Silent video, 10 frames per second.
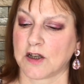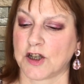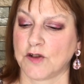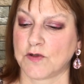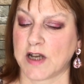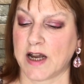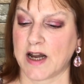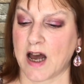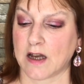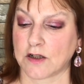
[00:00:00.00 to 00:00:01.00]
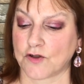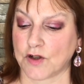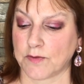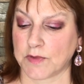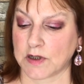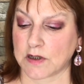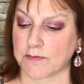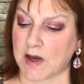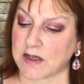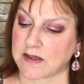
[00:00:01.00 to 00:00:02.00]
Q10 hand treatment,
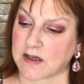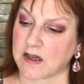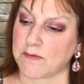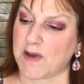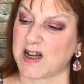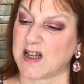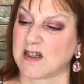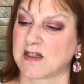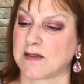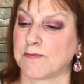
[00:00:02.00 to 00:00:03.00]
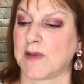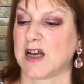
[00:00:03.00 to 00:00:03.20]
My Skin Matters,